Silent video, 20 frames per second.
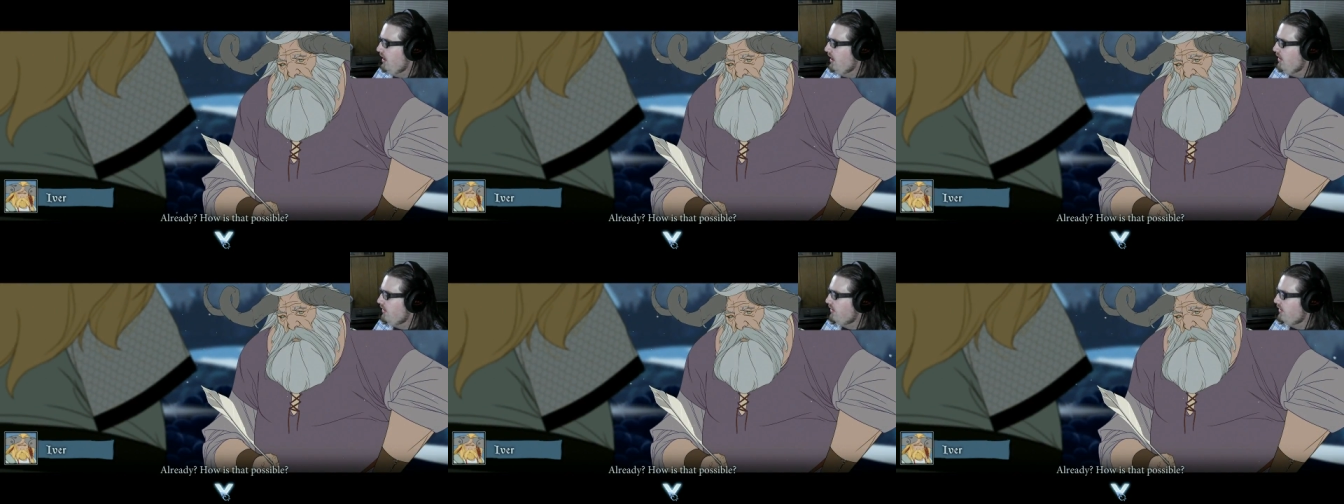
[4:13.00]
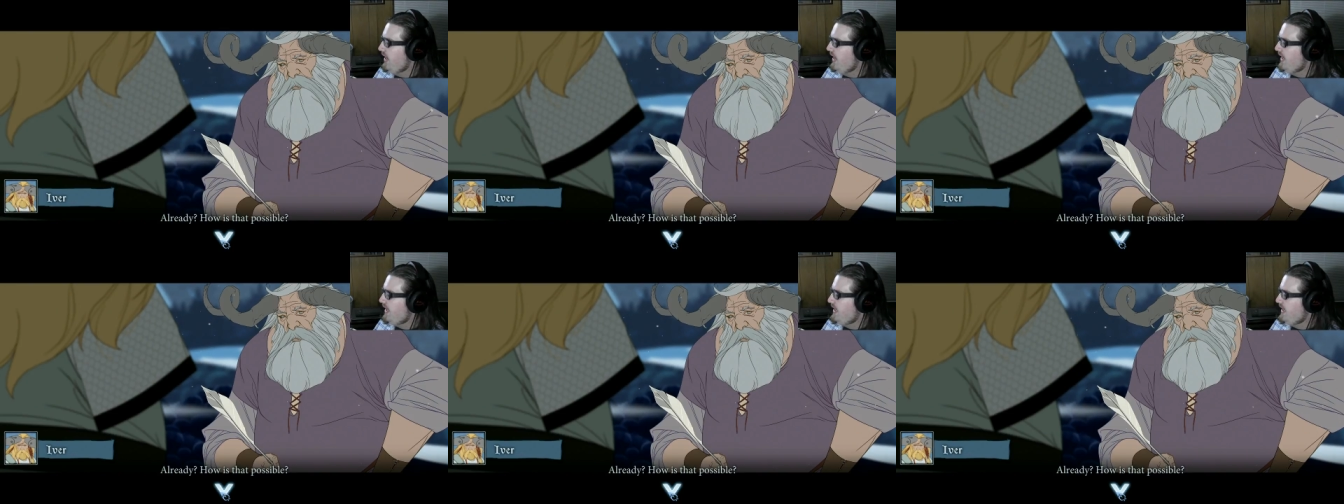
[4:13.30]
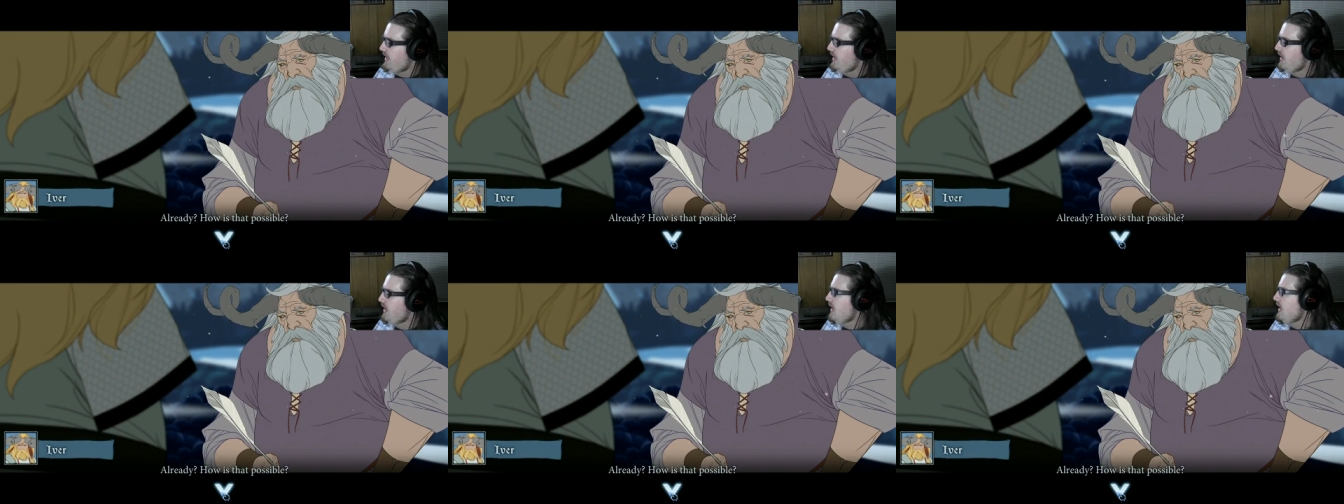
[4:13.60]

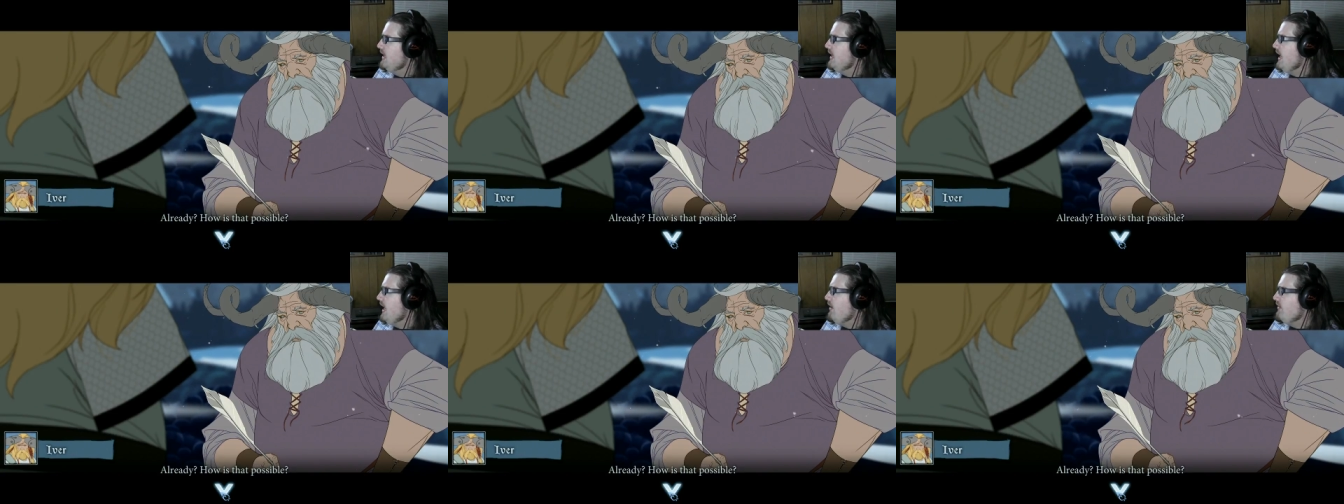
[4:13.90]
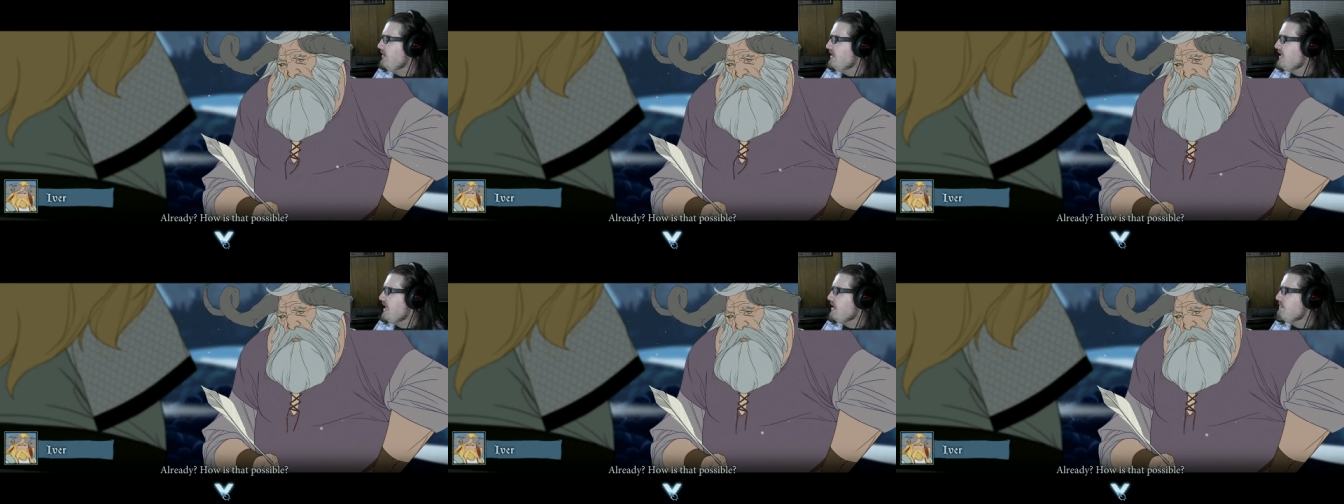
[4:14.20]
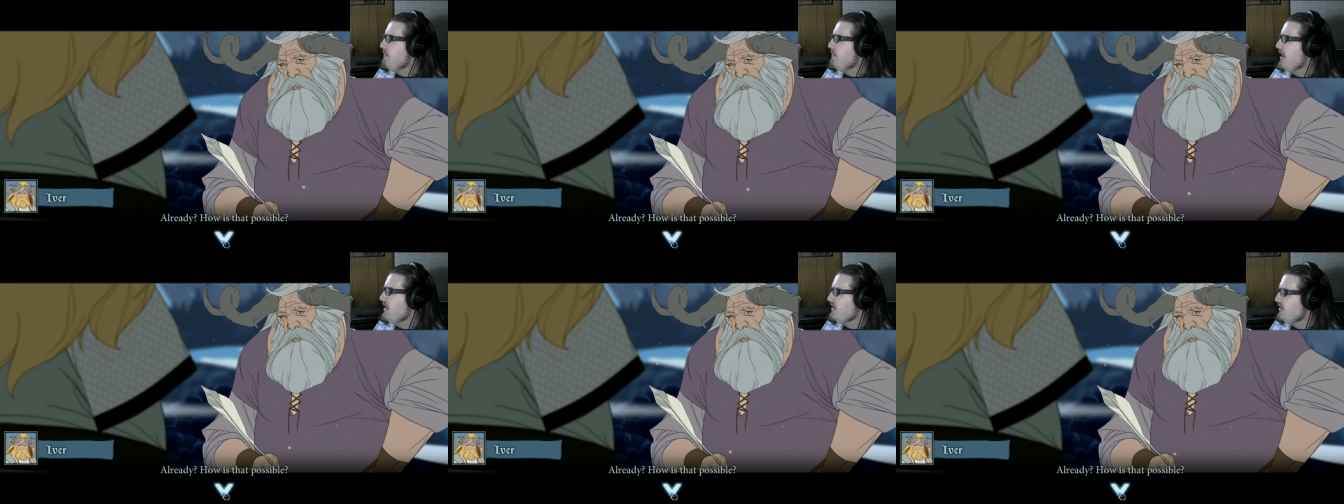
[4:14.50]
Already? How is
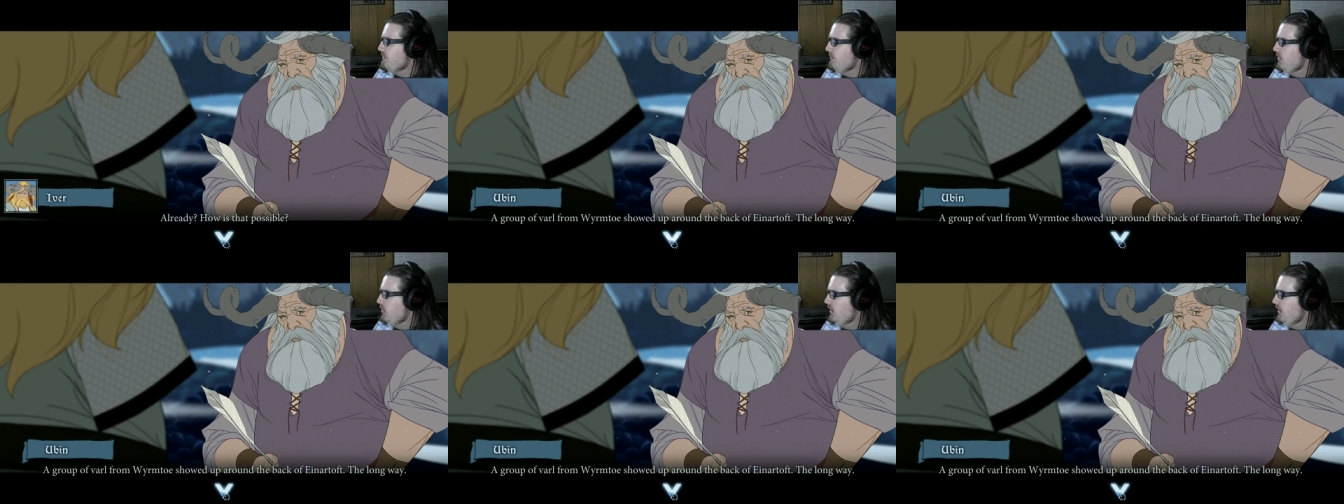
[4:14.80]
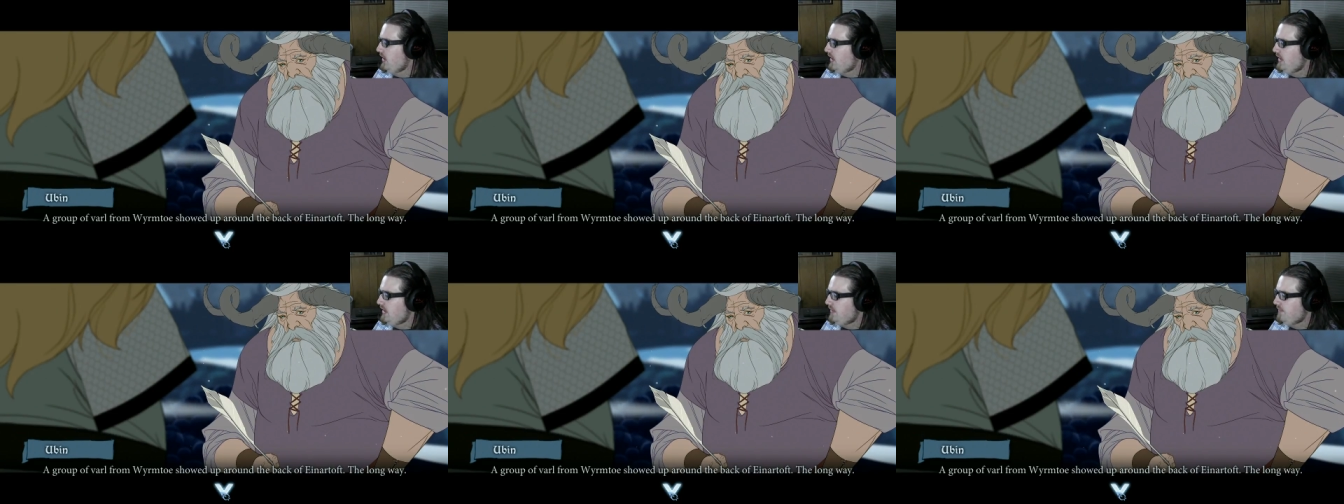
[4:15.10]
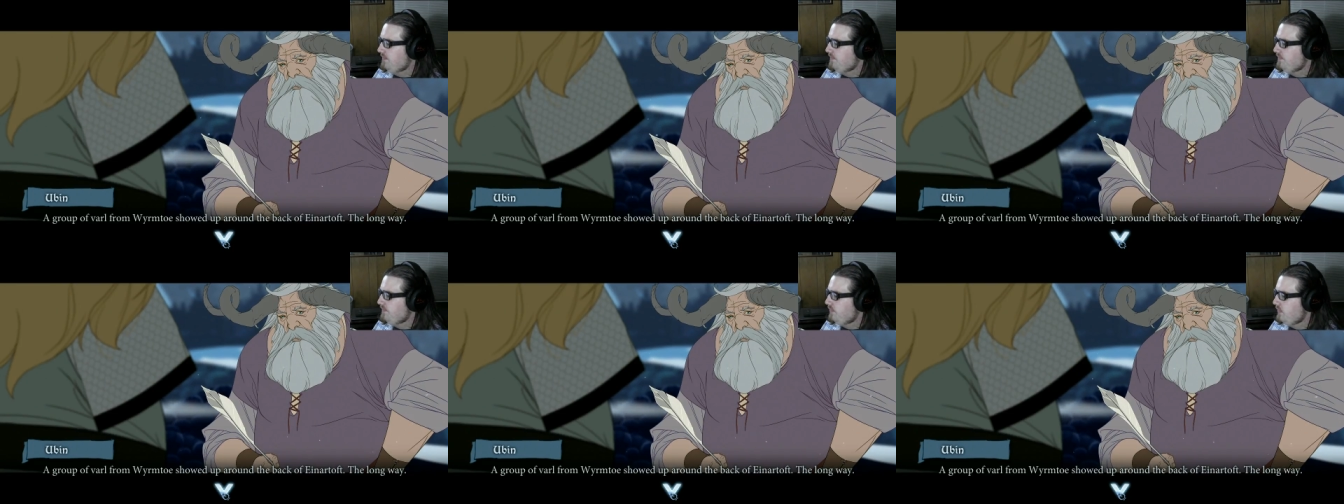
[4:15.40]
that possible?
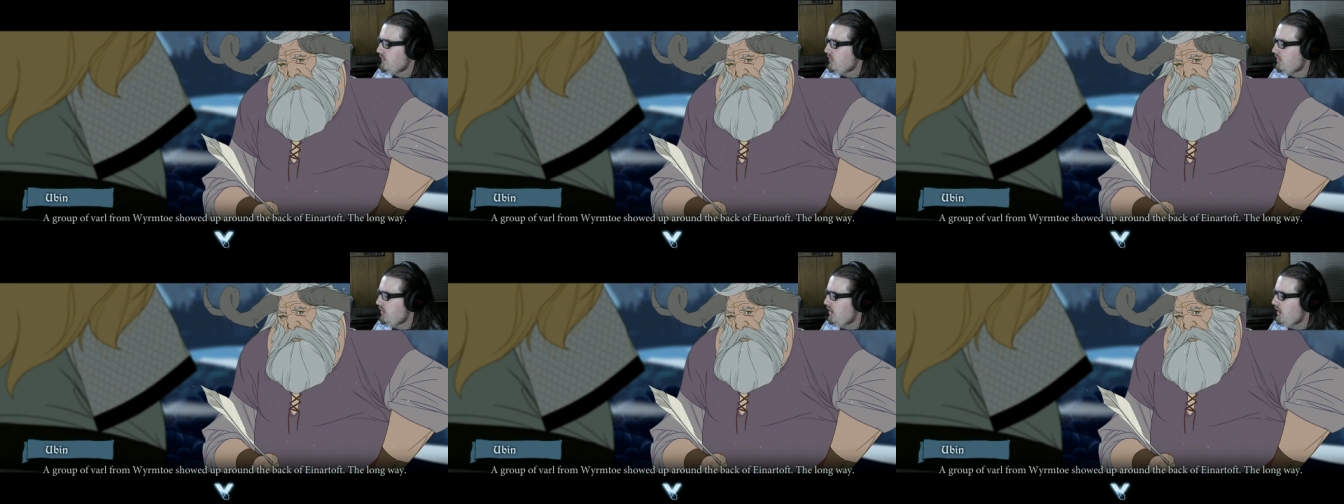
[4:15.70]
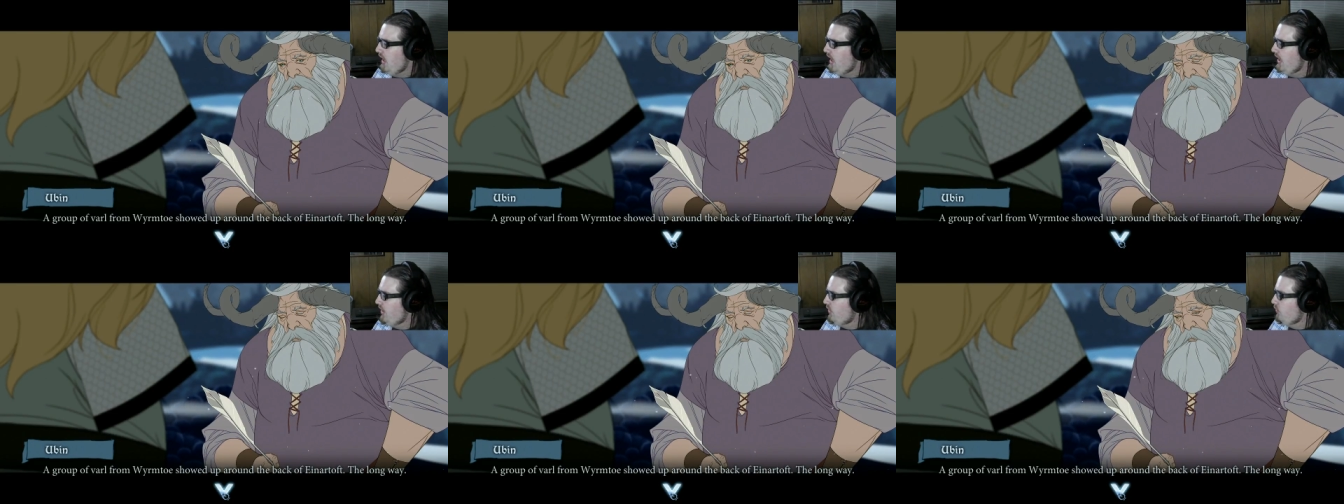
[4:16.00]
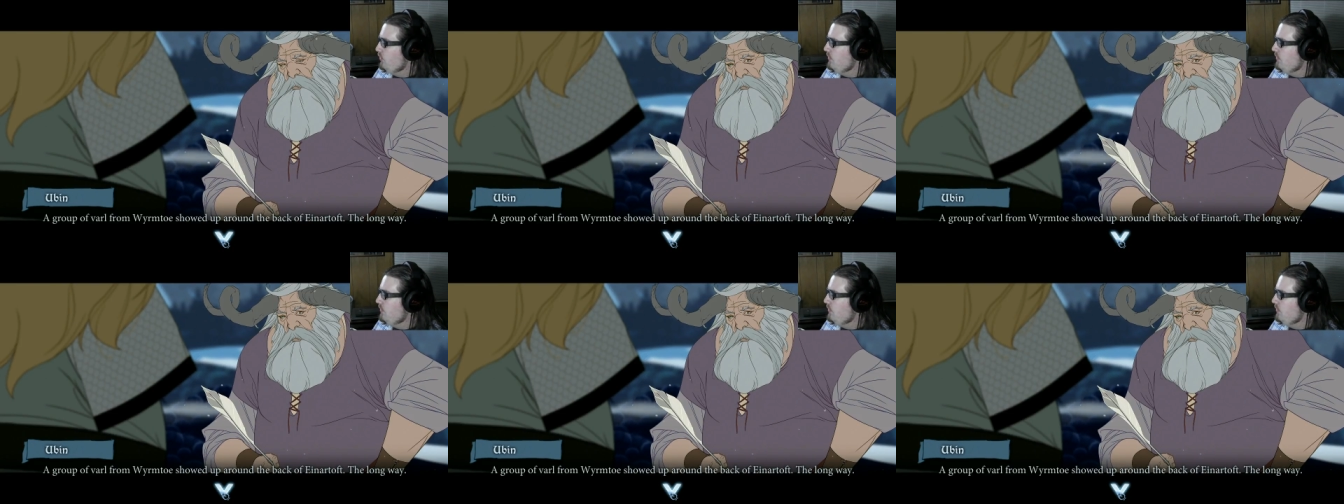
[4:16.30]
A